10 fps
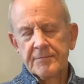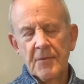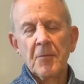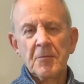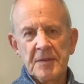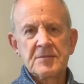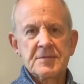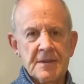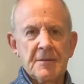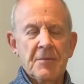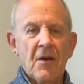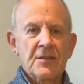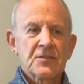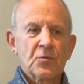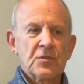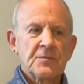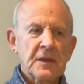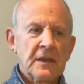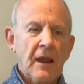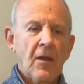I'm a bit biased towards
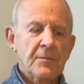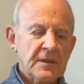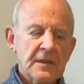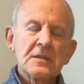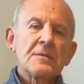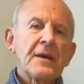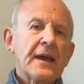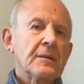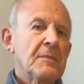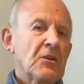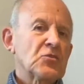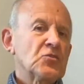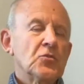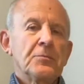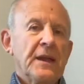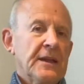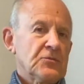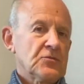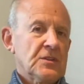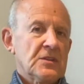pink yarrow, but it is about emotional
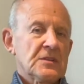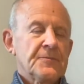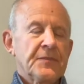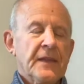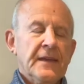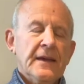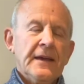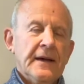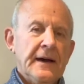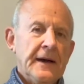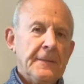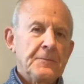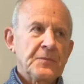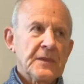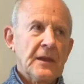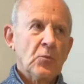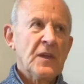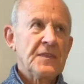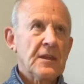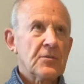boundaries. And
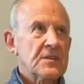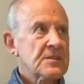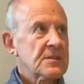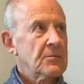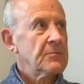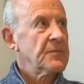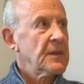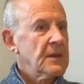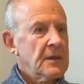when there is some